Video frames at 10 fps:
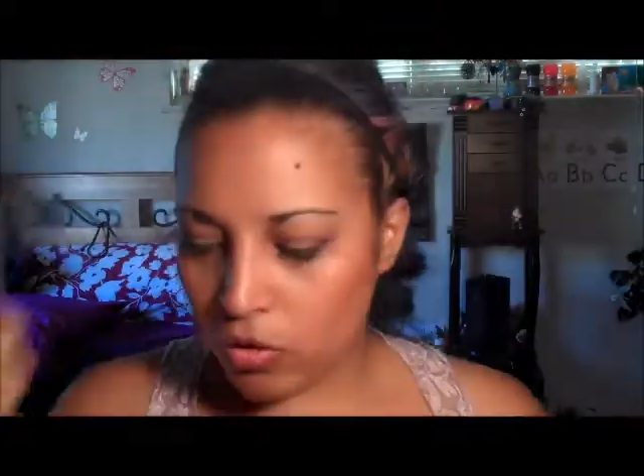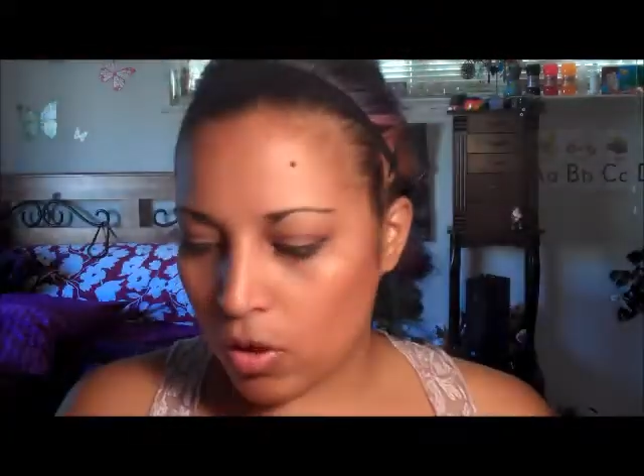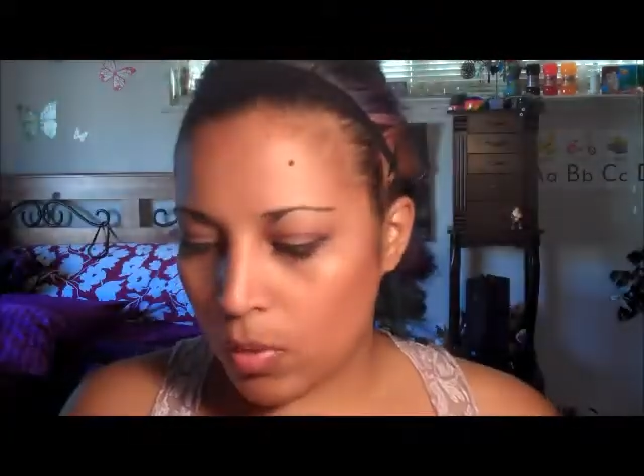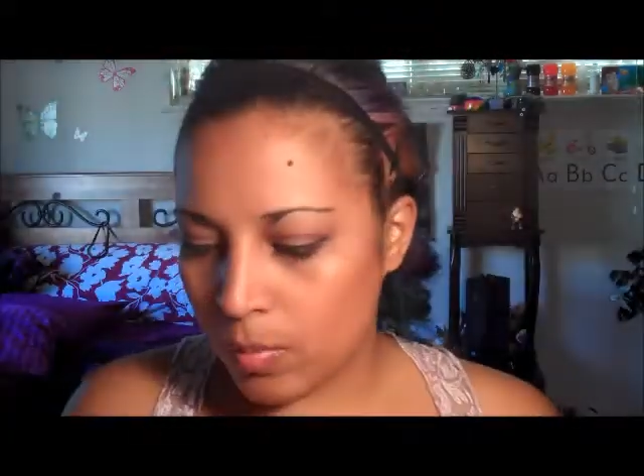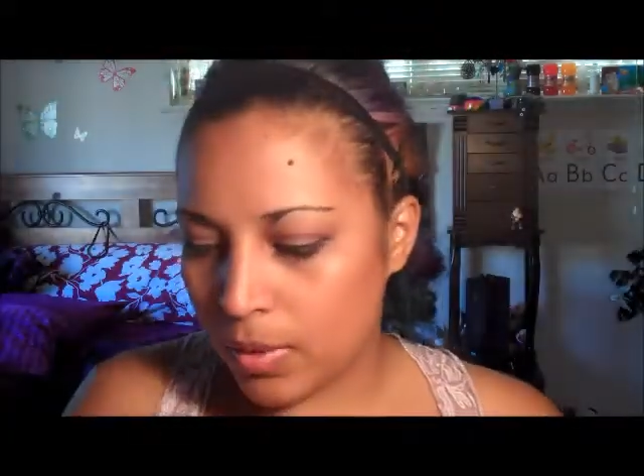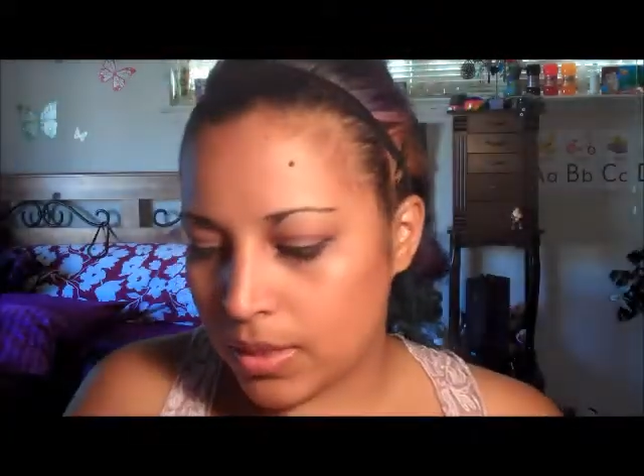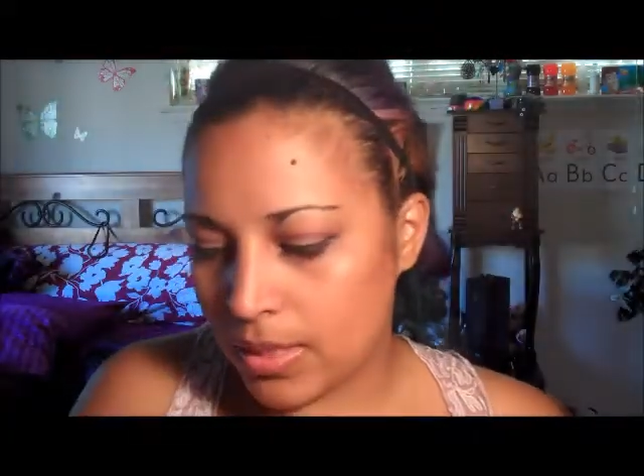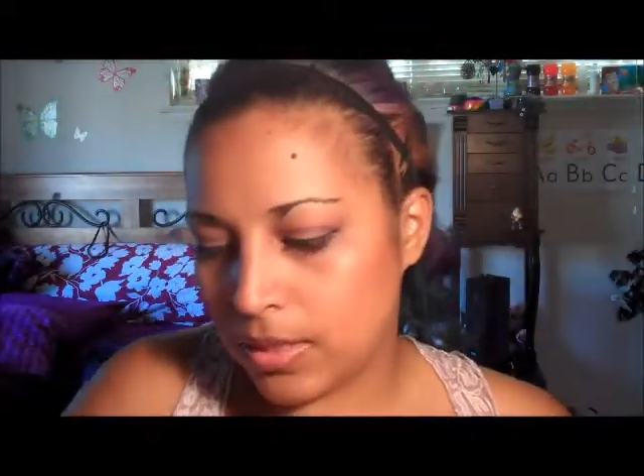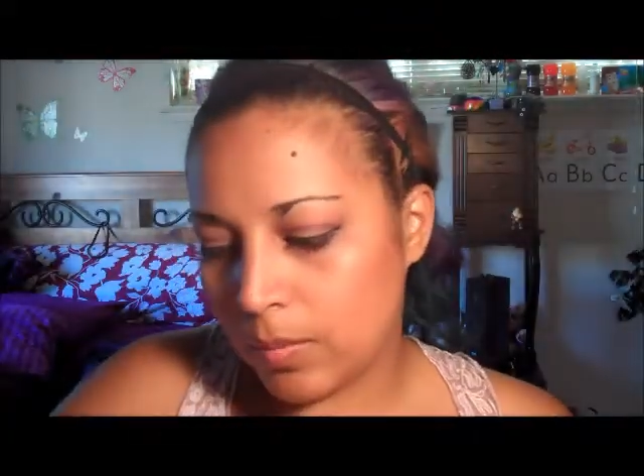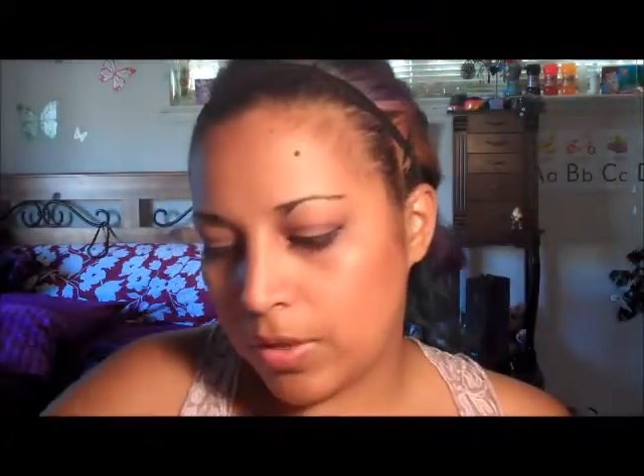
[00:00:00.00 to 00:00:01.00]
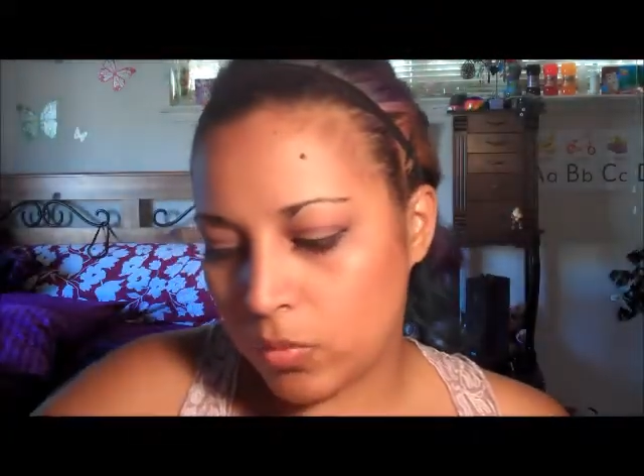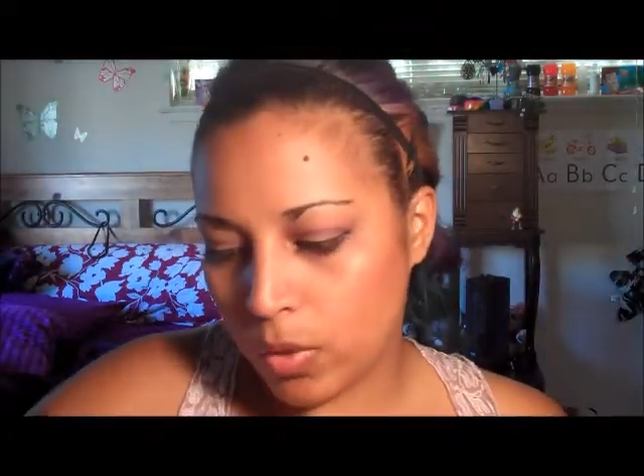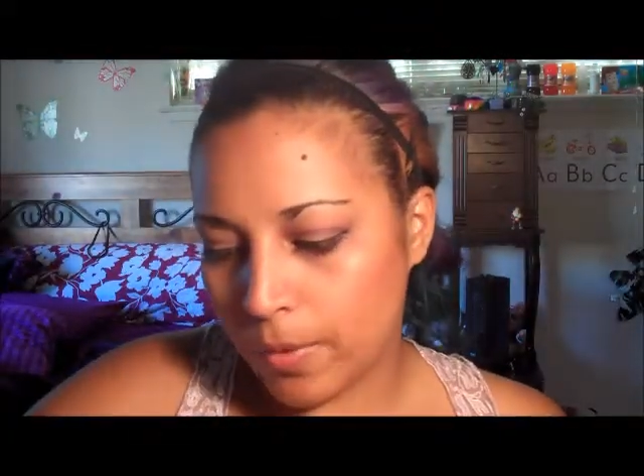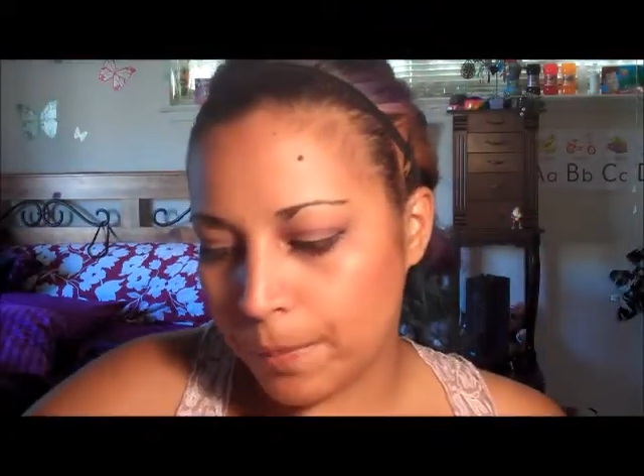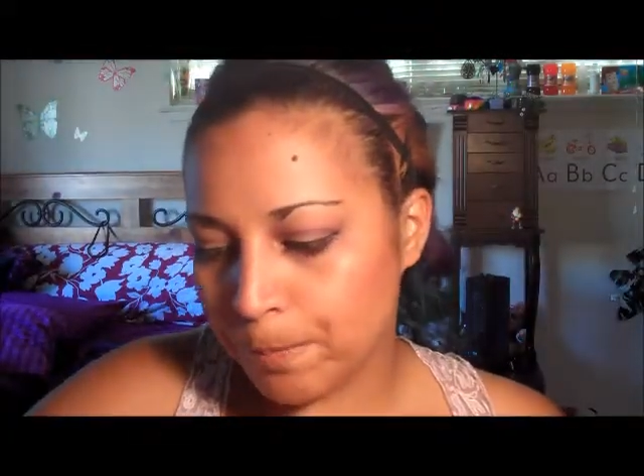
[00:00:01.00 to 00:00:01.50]
So I went and picked these up as
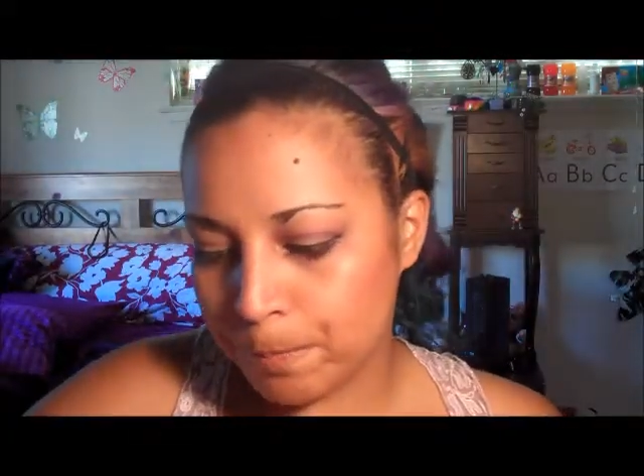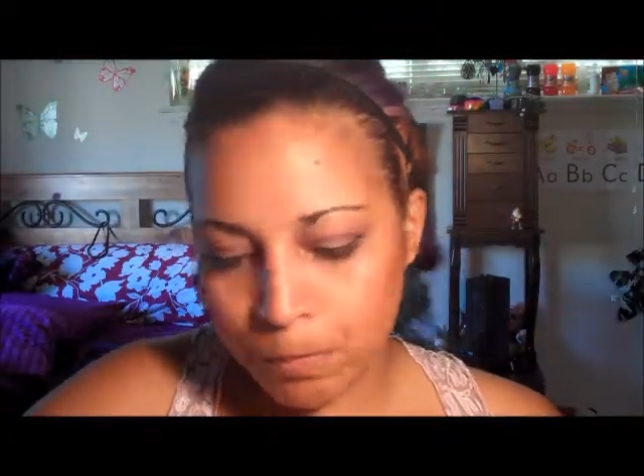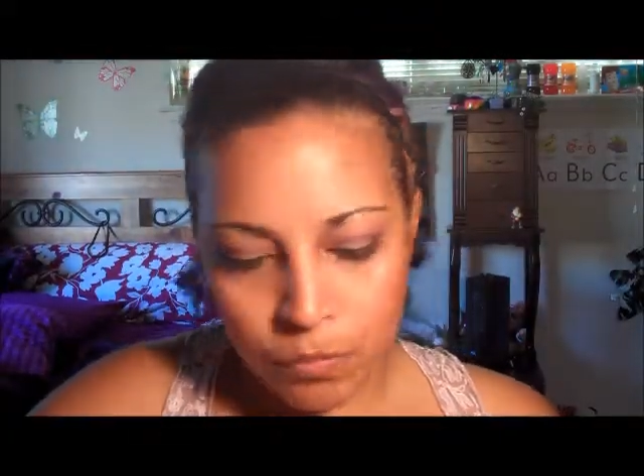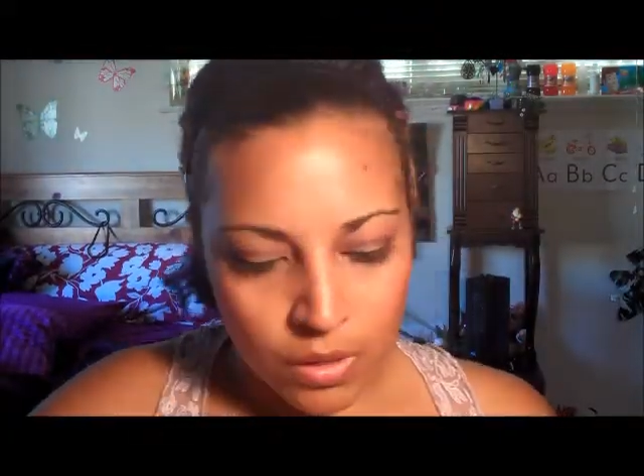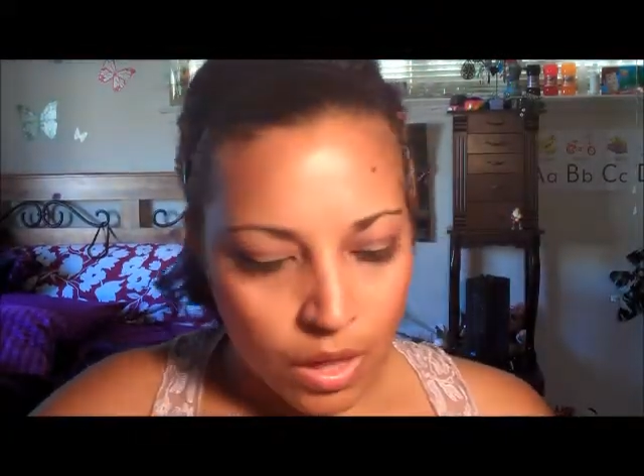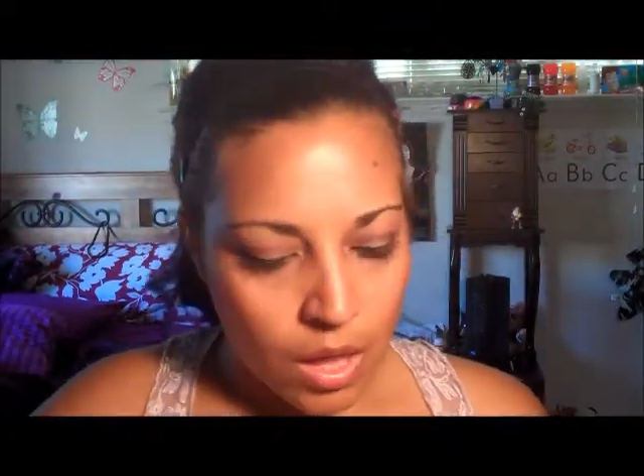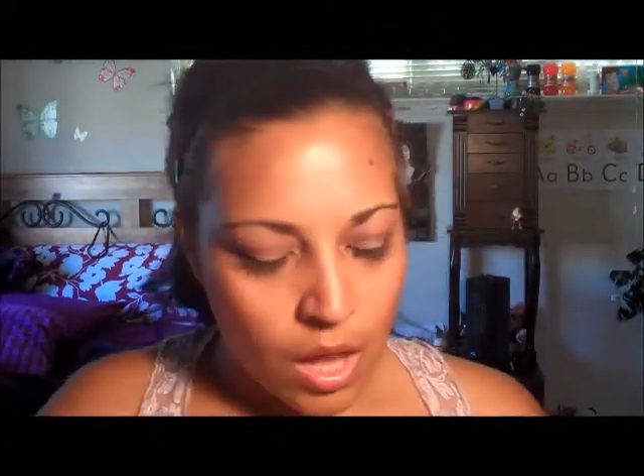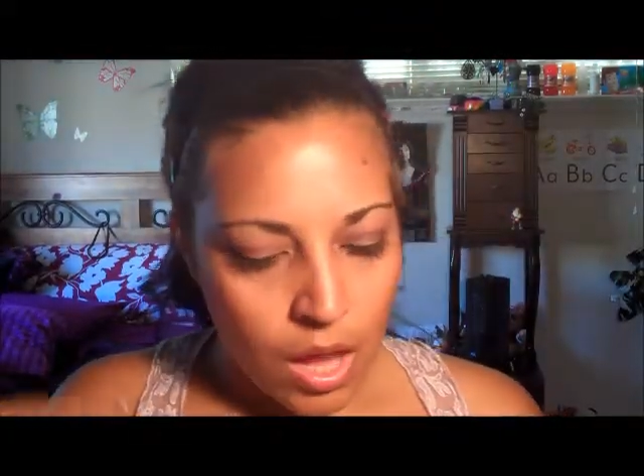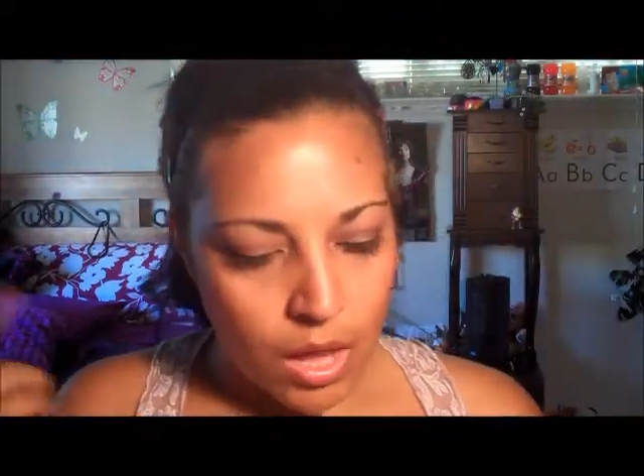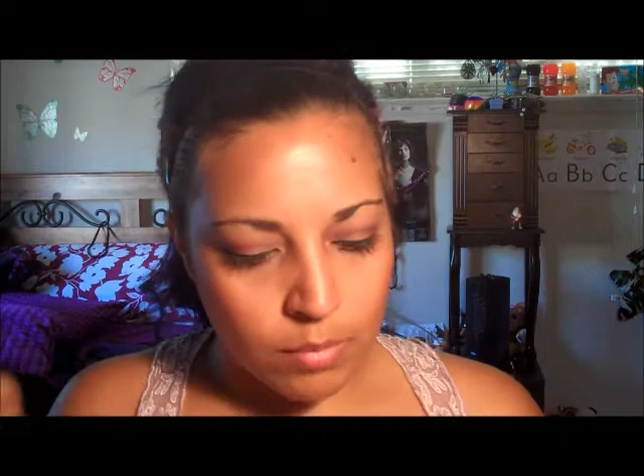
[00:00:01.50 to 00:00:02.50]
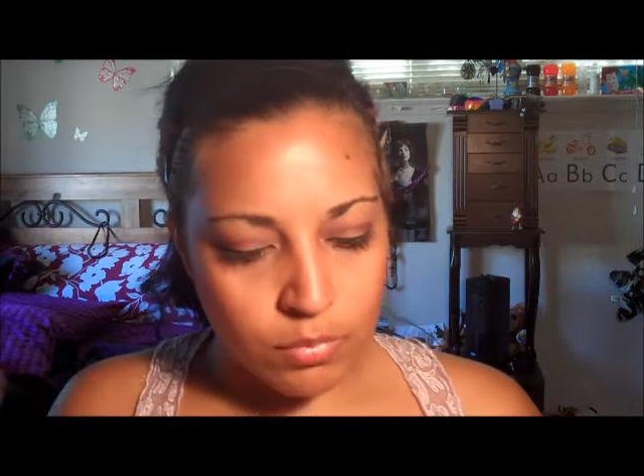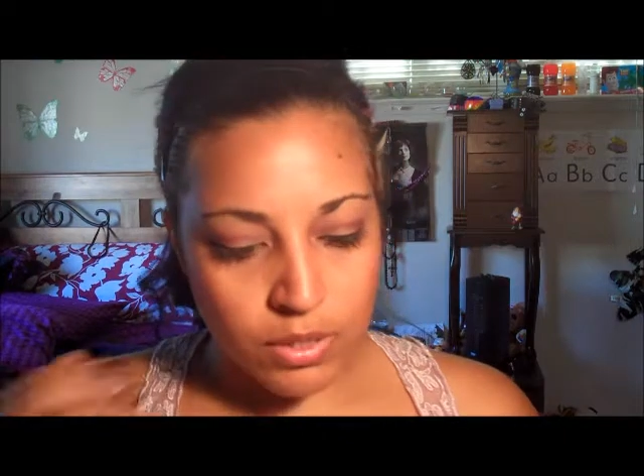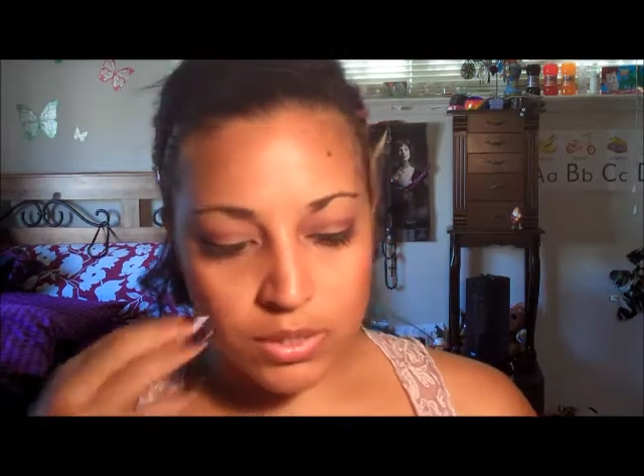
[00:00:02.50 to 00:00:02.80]
well. Um,